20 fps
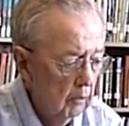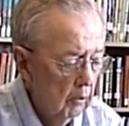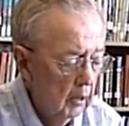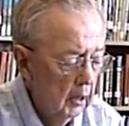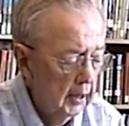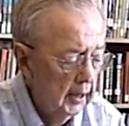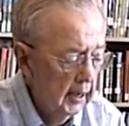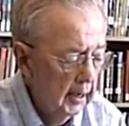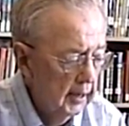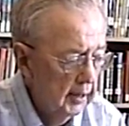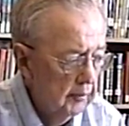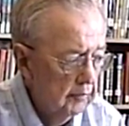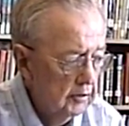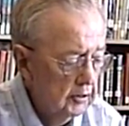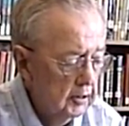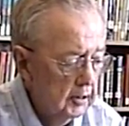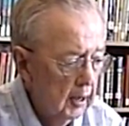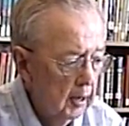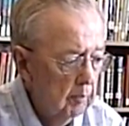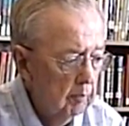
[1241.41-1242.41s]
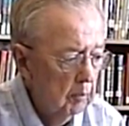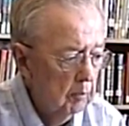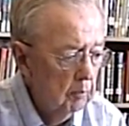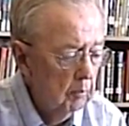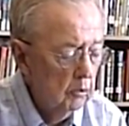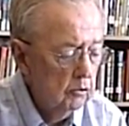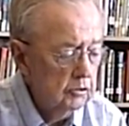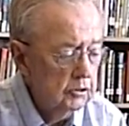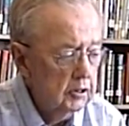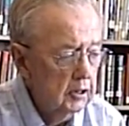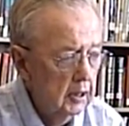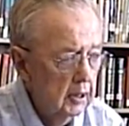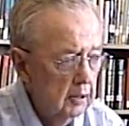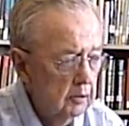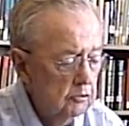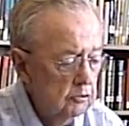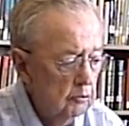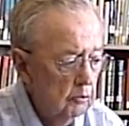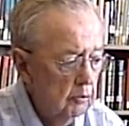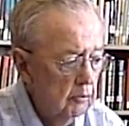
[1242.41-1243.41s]
And not every time, but most
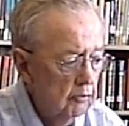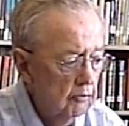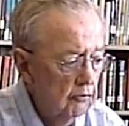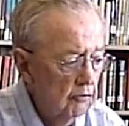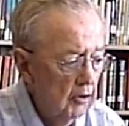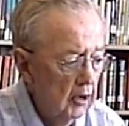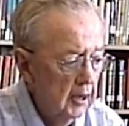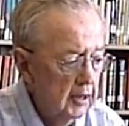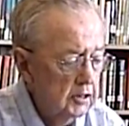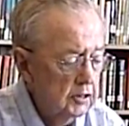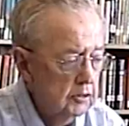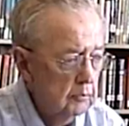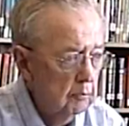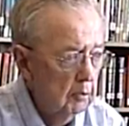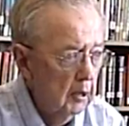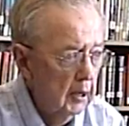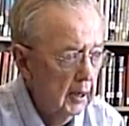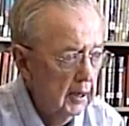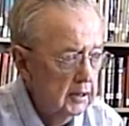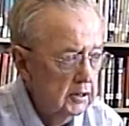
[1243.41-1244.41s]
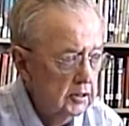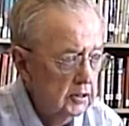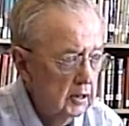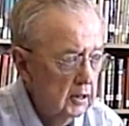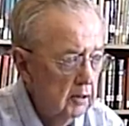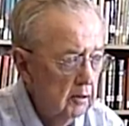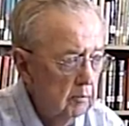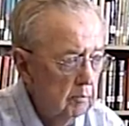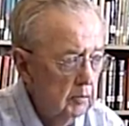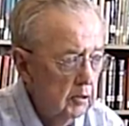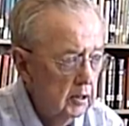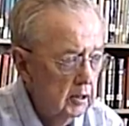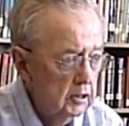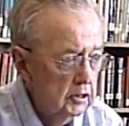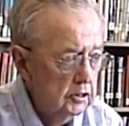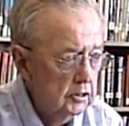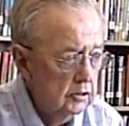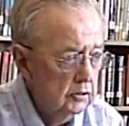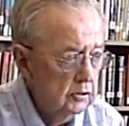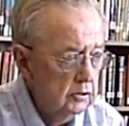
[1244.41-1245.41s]
times we would fly supplies in,
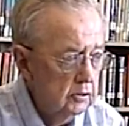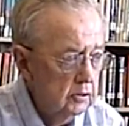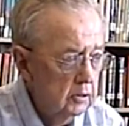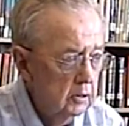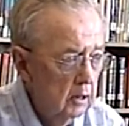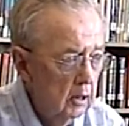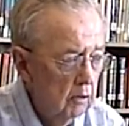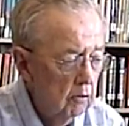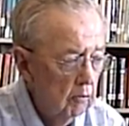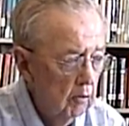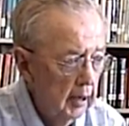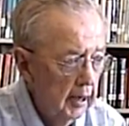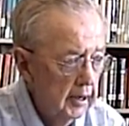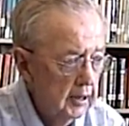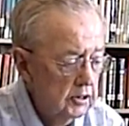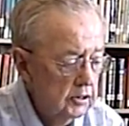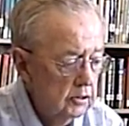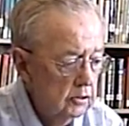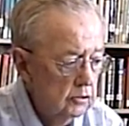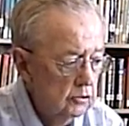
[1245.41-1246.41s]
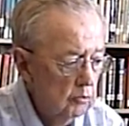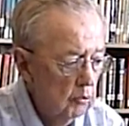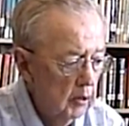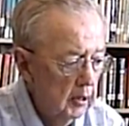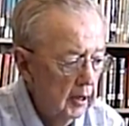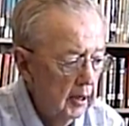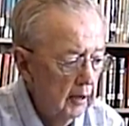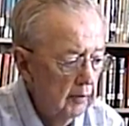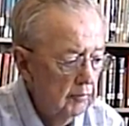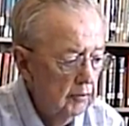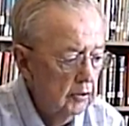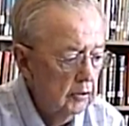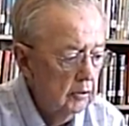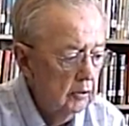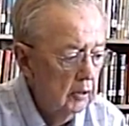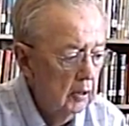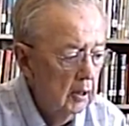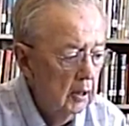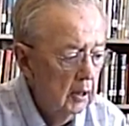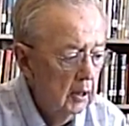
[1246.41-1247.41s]
munitions, rations, what have you,
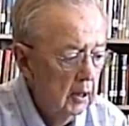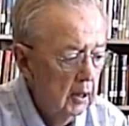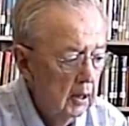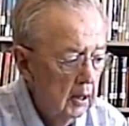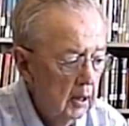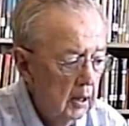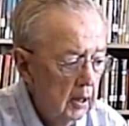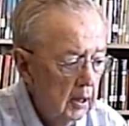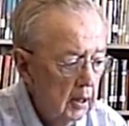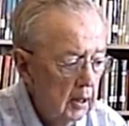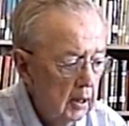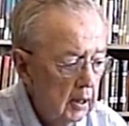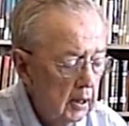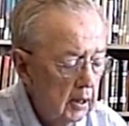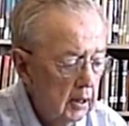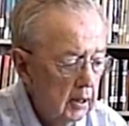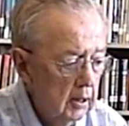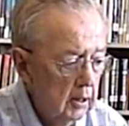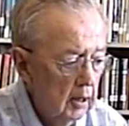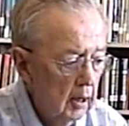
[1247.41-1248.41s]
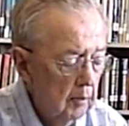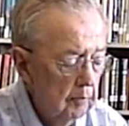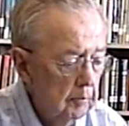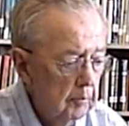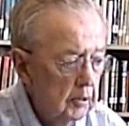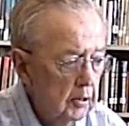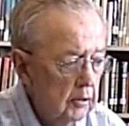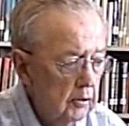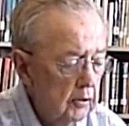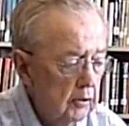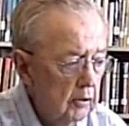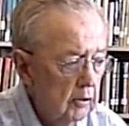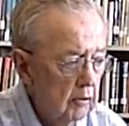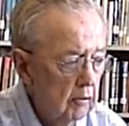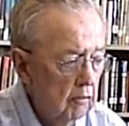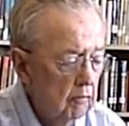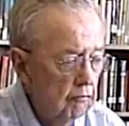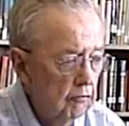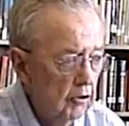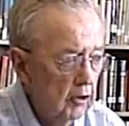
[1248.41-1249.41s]
in up near the
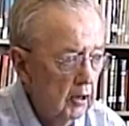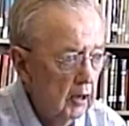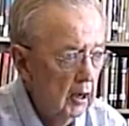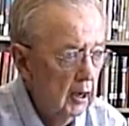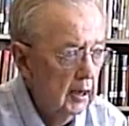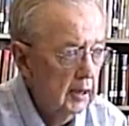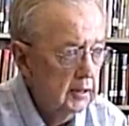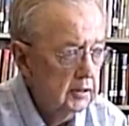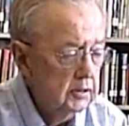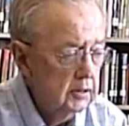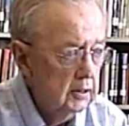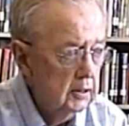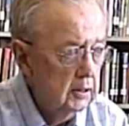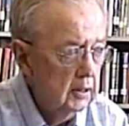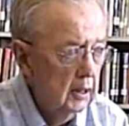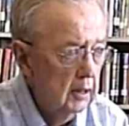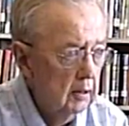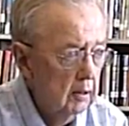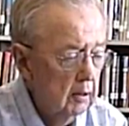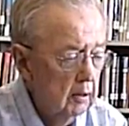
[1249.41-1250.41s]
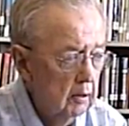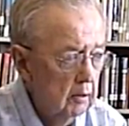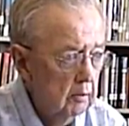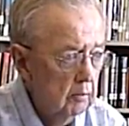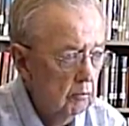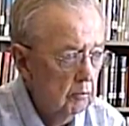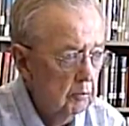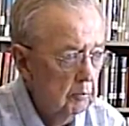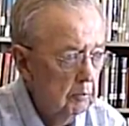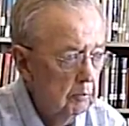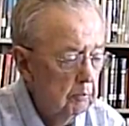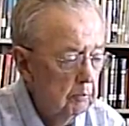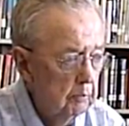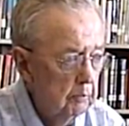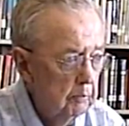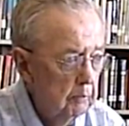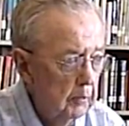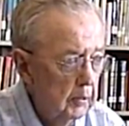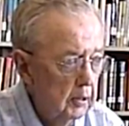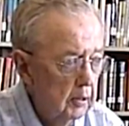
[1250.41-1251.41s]
front lines, and it would
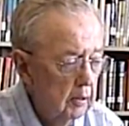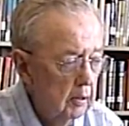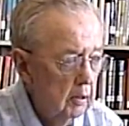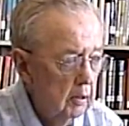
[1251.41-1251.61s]
be